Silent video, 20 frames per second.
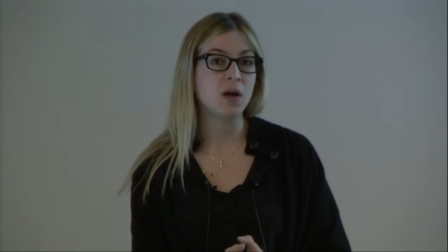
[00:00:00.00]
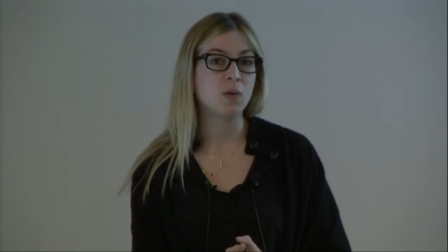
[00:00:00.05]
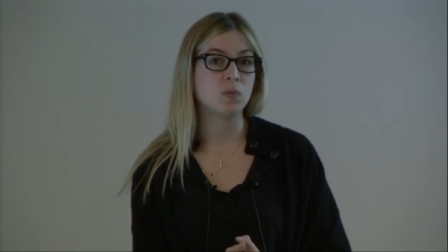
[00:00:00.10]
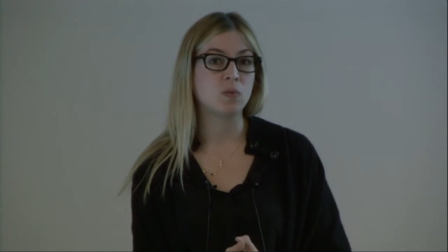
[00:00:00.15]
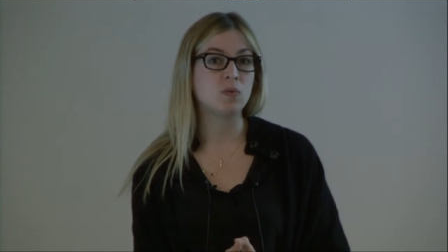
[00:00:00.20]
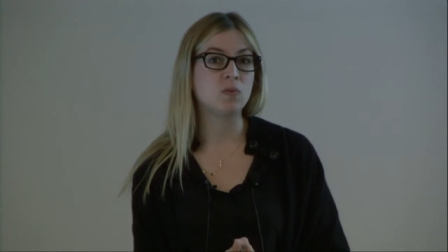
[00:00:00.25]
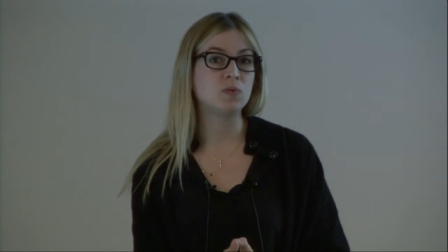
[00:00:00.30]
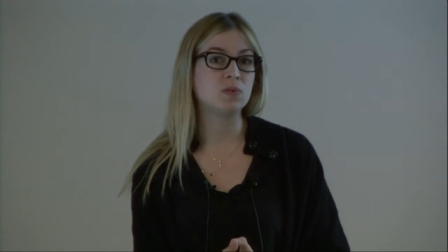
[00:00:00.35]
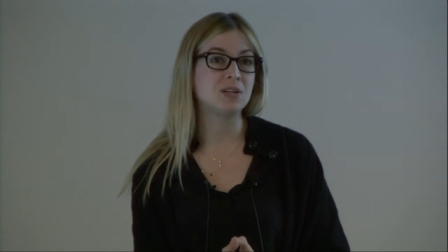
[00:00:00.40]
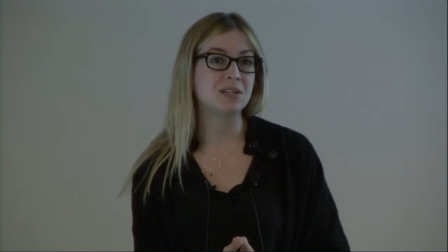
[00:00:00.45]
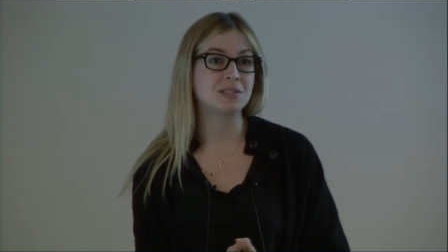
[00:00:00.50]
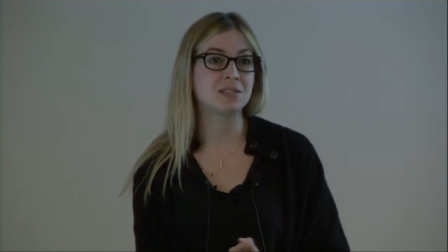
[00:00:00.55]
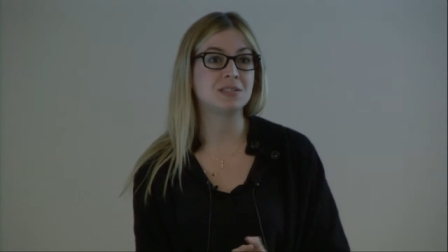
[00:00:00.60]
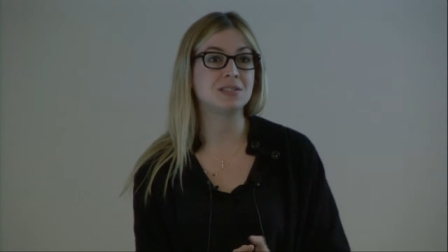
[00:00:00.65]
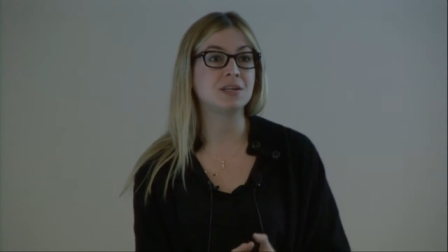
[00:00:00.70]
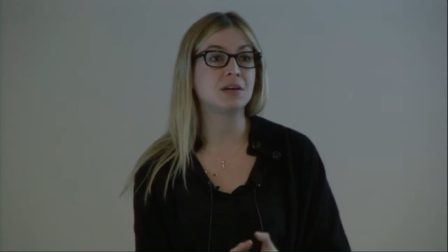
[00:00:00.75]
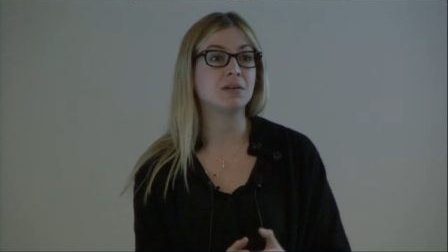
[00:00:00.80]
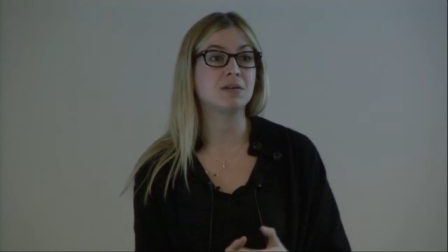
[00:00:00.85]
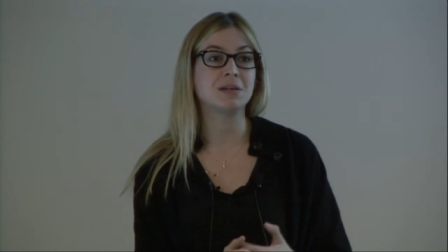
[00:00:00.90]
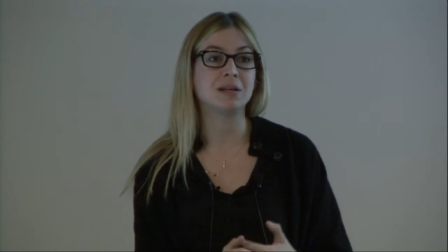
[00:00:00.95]
we won't
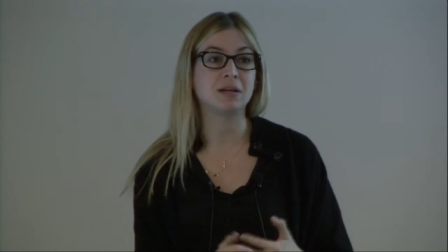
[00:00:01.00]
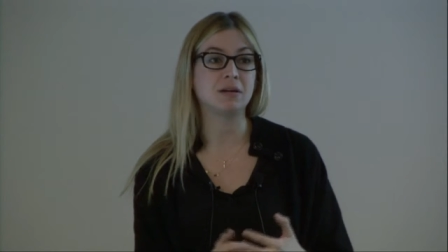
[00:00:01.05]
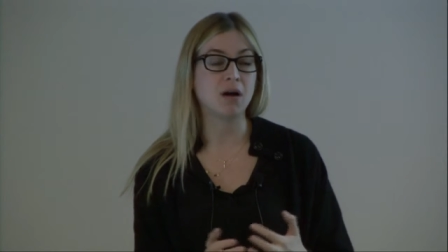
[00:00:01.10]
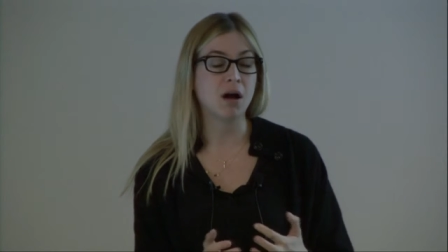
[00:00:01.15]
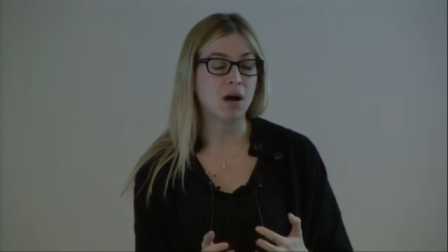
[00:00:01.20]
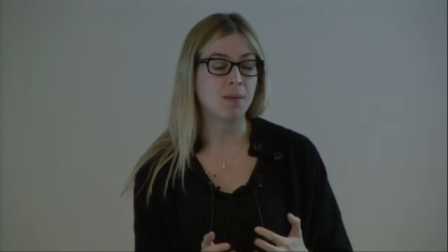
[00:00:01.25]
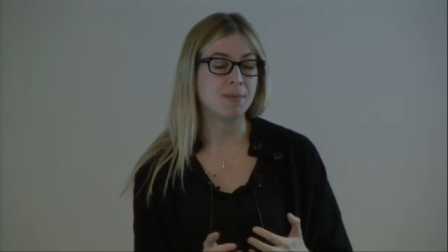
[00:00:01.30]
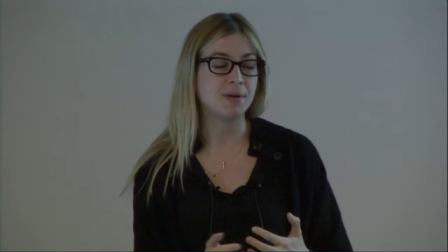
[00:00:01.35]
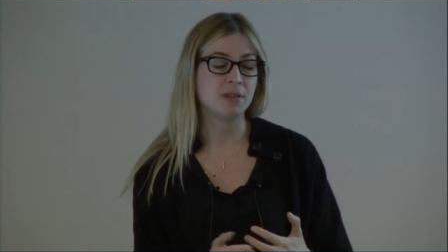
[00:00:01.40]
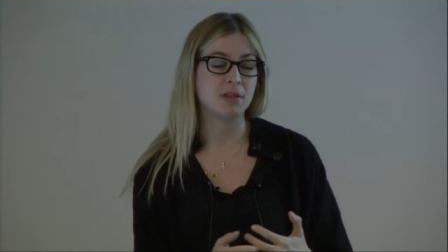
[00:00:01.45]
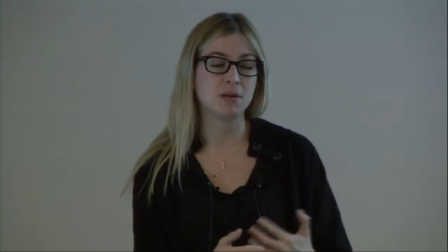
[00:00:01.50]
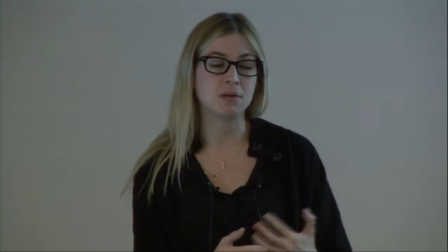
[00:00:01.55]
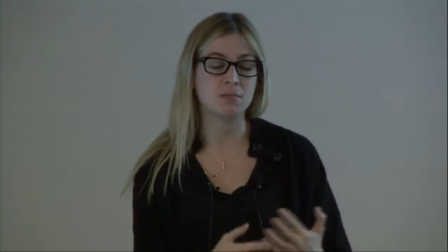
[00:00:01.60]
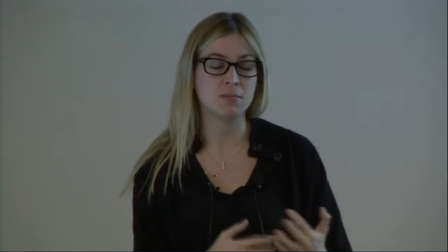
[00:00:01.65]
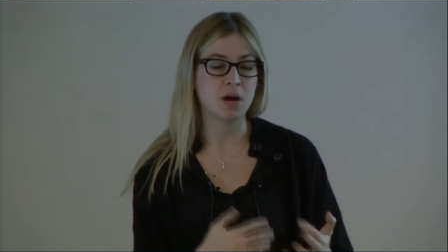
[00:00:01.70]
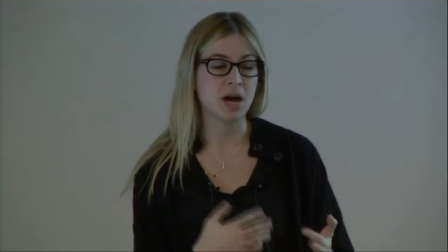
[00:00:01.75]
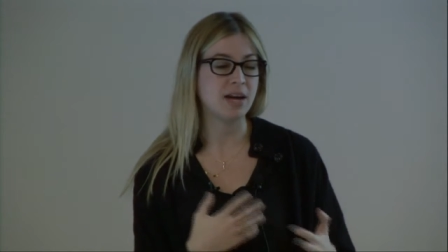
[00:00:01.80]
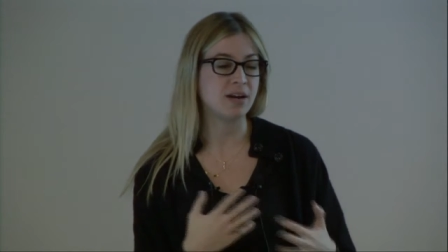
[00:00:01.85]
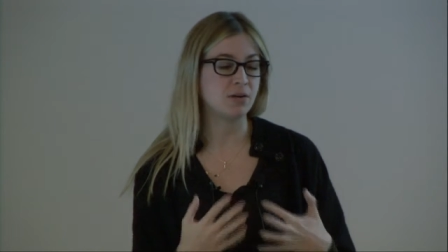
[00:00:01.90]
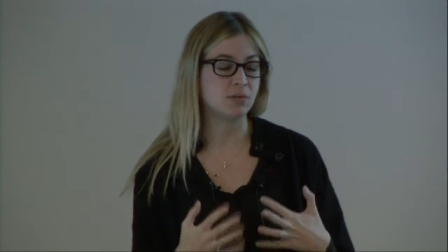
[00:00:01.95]
necessarily copy them i